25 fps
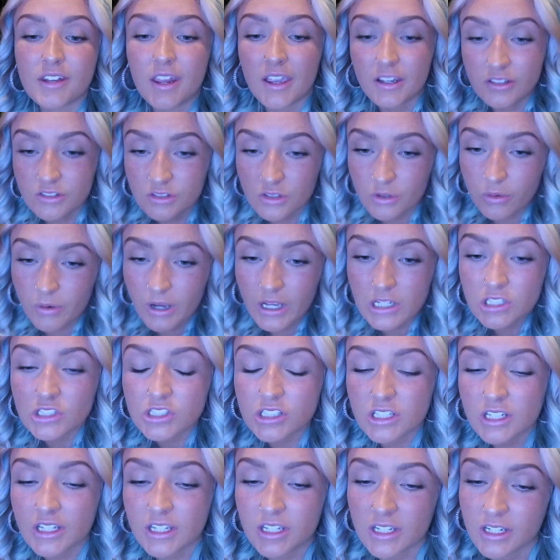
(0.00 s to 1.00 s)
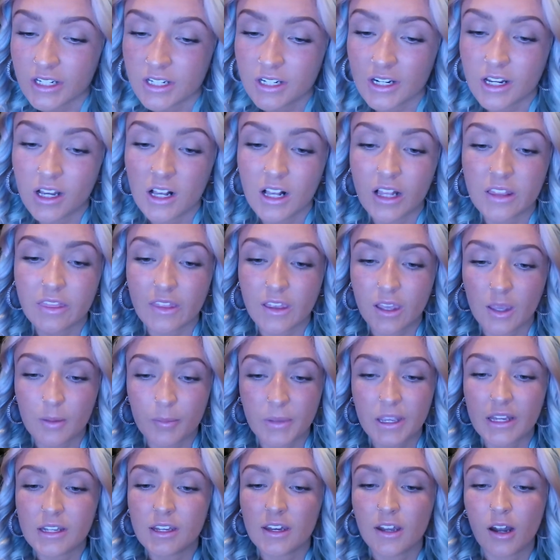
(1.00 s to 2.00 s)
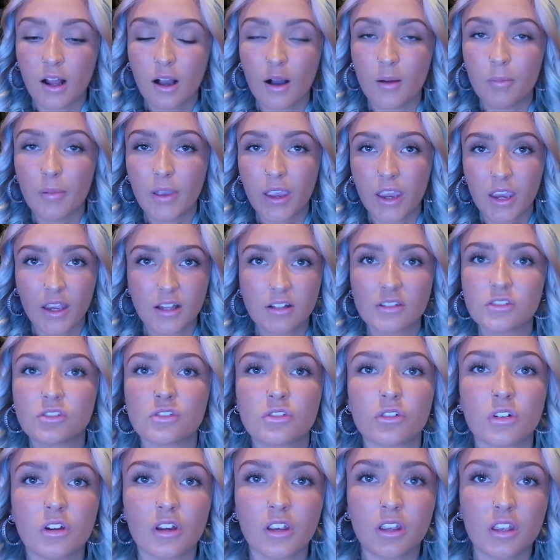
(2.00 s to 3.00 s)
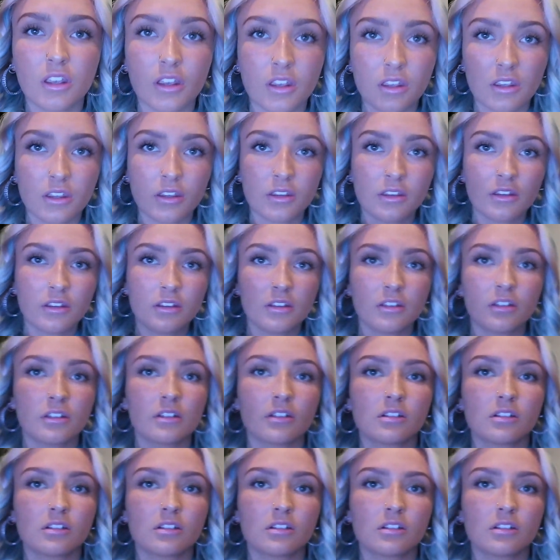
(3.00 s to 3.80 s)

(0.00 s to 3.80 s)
next question, I think I might need help answering.